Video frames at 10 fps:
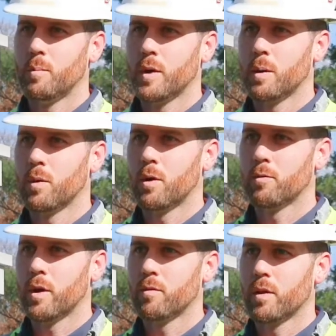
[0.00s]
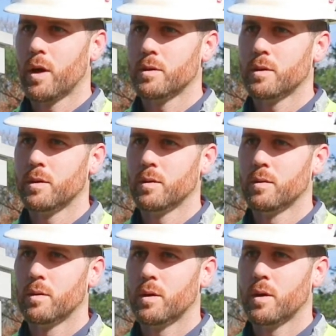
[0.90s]
and, be able to hopefully have a lasting
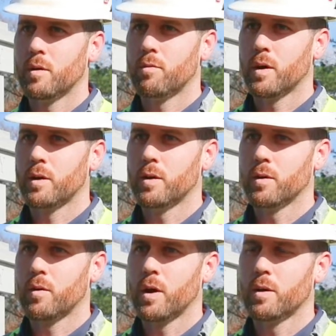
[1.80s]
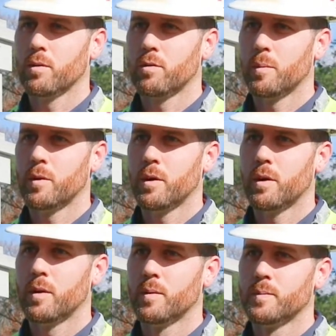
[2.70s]
uh, effect here on Crown Hill Cemetery.